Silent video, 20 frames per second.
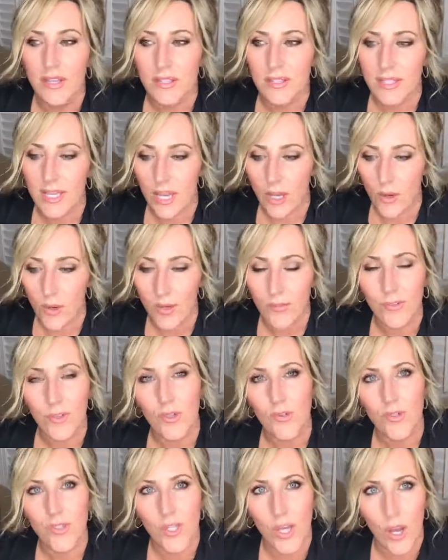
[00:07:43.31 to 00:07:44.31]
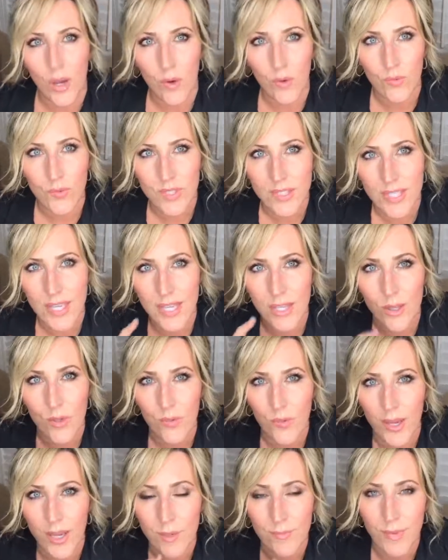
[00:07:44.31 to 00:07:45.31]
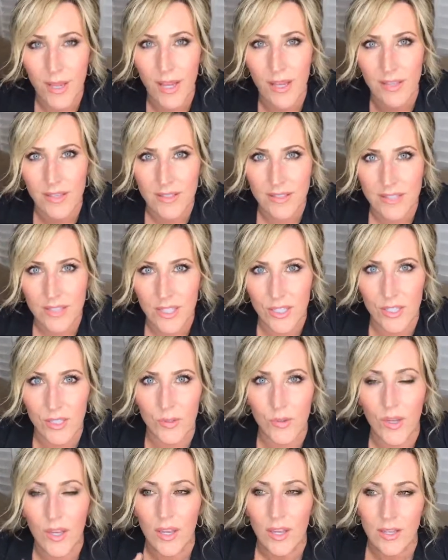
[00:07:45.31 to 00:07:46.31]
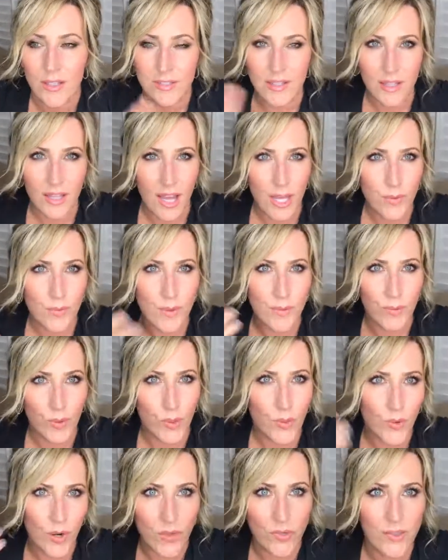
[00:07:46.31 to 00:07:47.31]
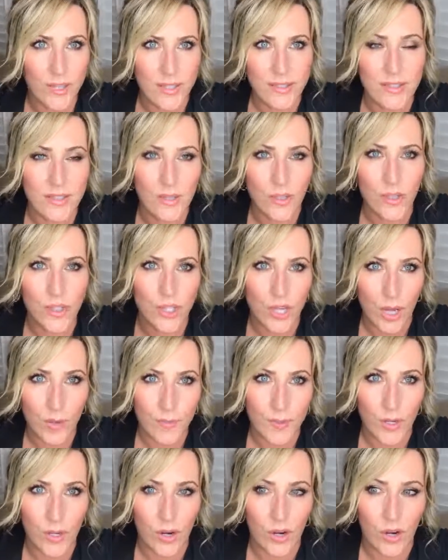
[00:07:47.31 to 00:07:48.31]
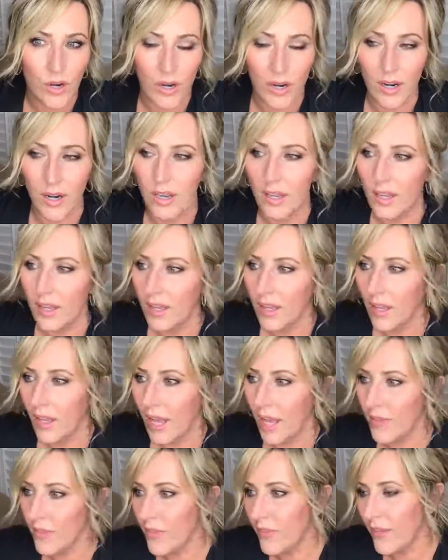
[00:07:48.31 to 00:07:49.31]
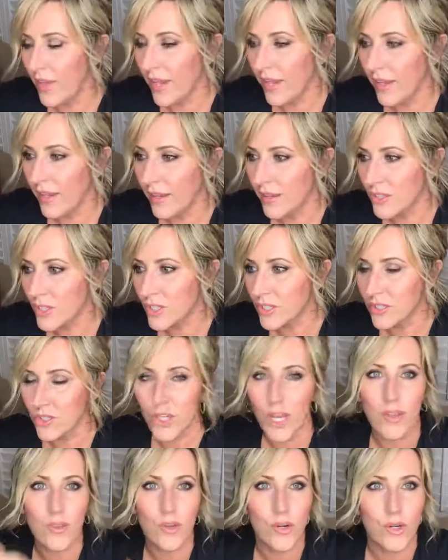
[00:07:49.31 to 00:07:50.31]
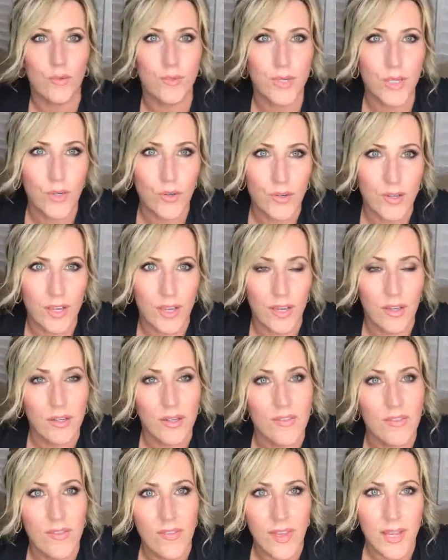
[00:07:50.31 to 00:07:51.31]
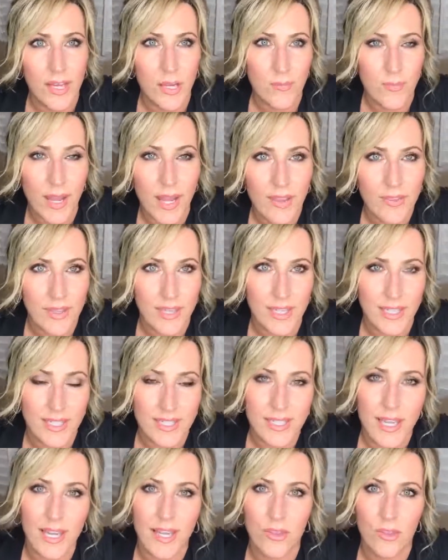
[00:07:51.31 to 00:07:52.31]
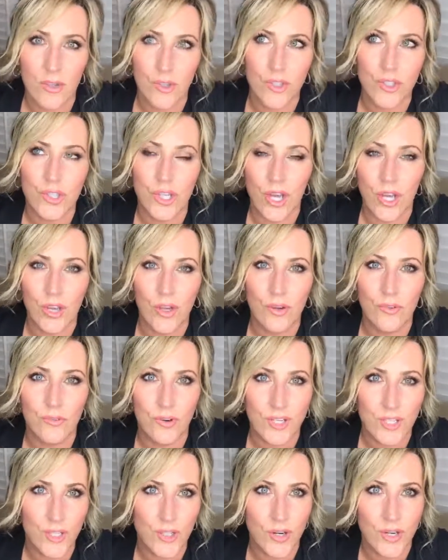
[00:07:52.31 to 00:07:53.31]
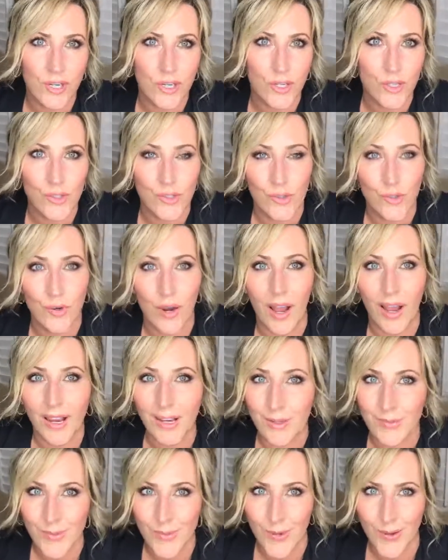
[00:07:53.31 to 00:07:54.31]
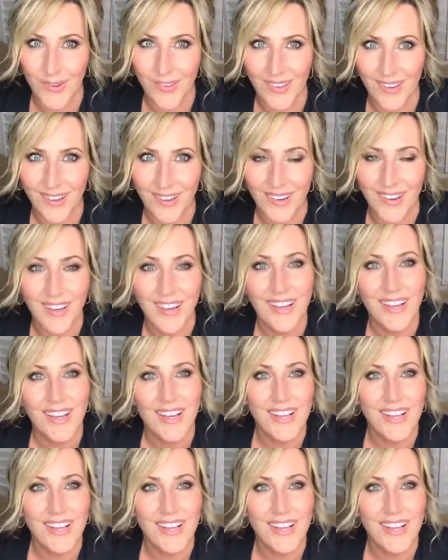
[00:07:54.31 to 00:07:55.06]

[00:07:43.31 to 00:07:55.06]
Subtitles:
So if you don't see the red balance due, because a lot of people throw things in their shopping cart, and then they just shut their computer down, and then they come back the next day and they're so frustrated because their items aren't there.